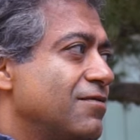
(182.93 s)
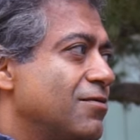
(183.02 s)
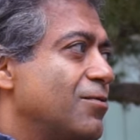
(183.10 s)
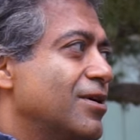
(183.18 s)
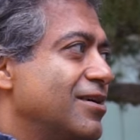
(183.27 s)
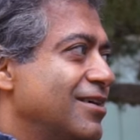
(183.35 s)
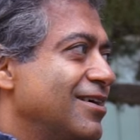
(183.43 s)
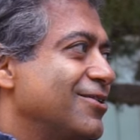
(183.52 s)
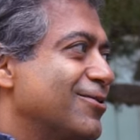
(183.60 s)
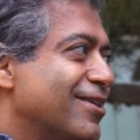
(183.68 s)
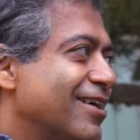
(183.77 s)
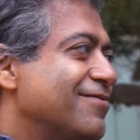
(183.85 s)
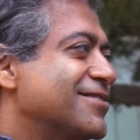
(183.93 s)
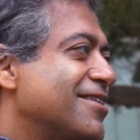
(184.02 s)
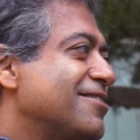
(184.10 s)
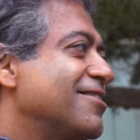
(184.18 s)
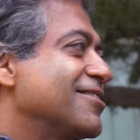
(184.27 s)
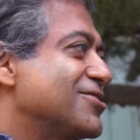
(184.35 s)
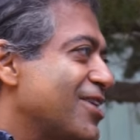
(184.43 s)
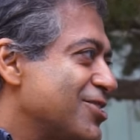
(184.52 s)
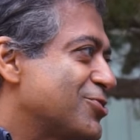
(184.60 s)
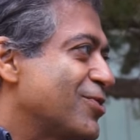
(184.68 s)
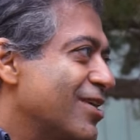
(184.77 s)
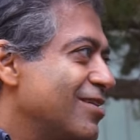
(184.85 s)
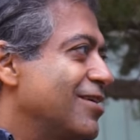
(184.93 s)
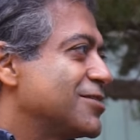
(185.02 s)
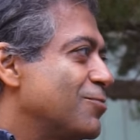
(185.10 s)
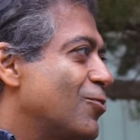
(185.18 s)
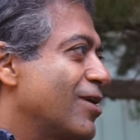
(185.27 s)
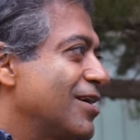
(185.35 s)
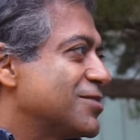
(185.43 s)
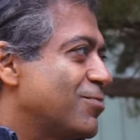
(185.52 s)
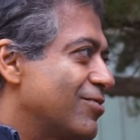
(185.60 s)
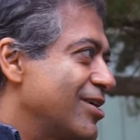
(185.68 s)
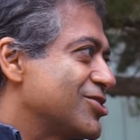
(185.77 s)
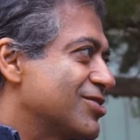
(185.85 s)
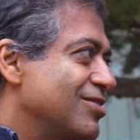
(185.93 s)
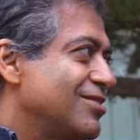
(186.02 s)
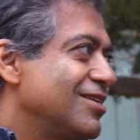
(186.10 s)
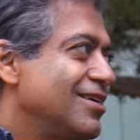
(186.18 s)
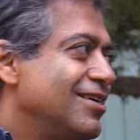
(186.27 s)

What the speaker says: never work a day in your life. It's a little exaggerated. It's more aspirational.